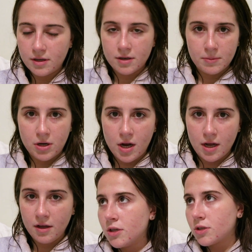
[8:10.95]
it'll be
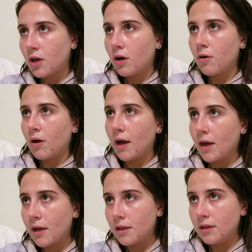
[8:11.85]
great. So
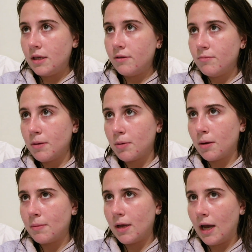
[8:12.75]
I leave my
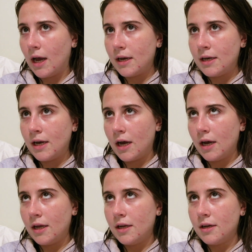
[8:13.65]
apartment at
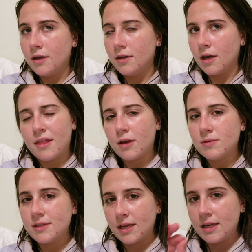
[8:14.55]
9, I think it
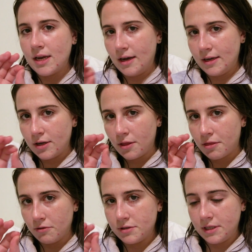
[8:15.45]
was like
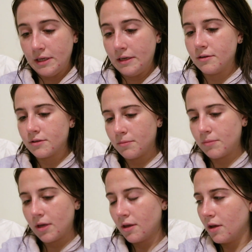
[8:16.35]
9.13 or
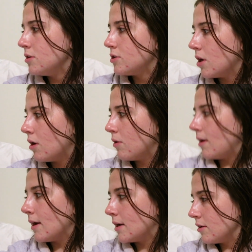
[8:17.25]
something.
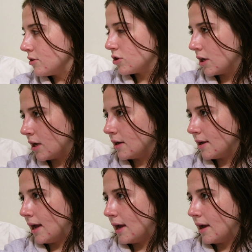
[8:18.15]
So I get on the
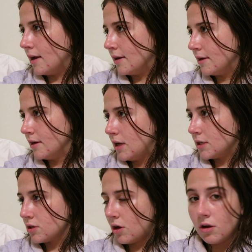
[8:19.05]
train and
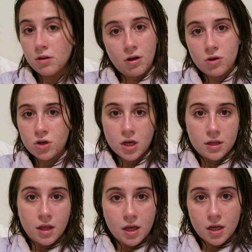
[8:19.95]
it's all
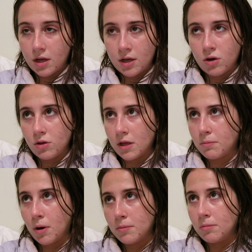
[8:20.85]
good. Like I go
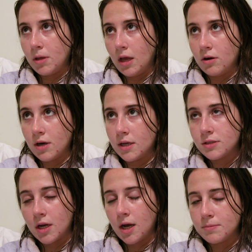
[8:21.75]
like probably eight or nine
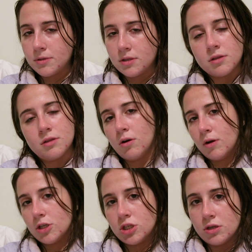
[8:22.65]
stops, no
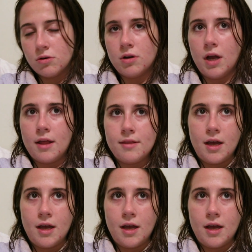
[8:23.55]
issue. And